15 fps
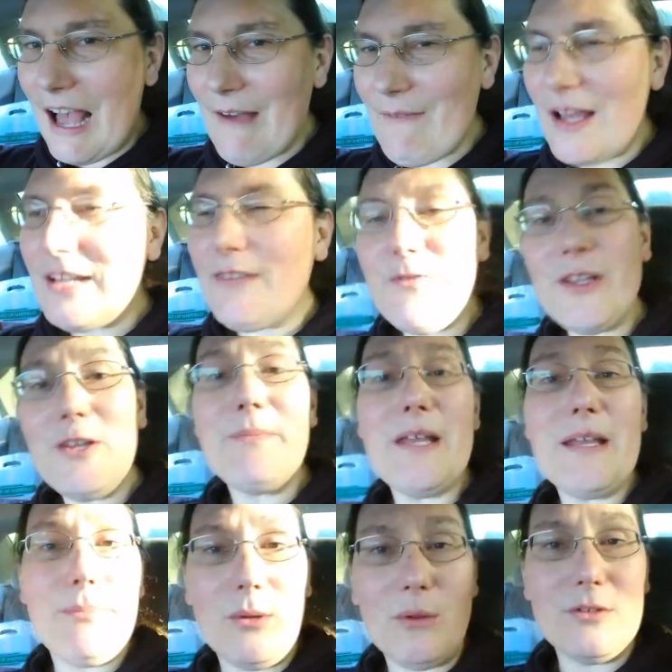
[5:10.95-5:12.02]
I've had a few
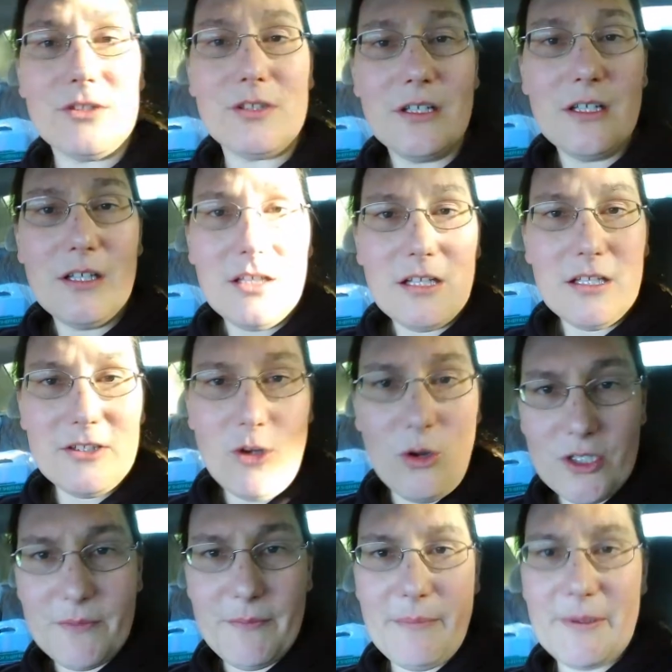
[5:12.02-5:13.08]
people talk
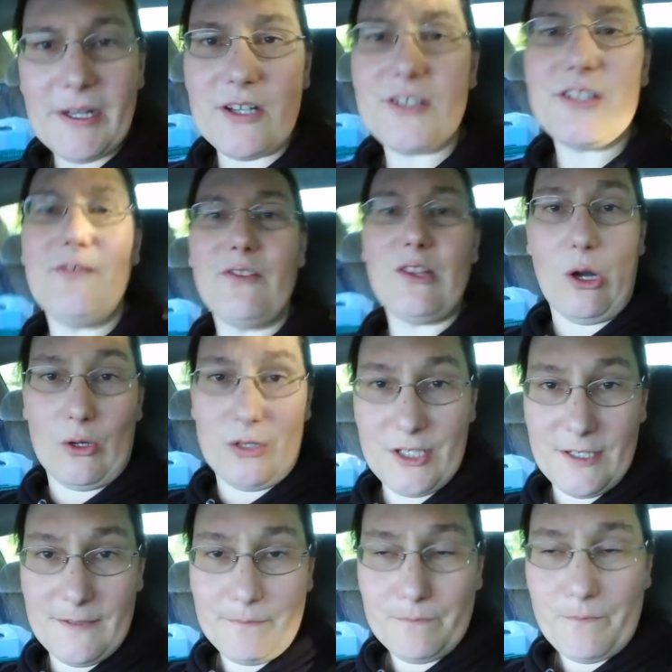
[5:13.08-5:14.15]
to me because of the vlogs.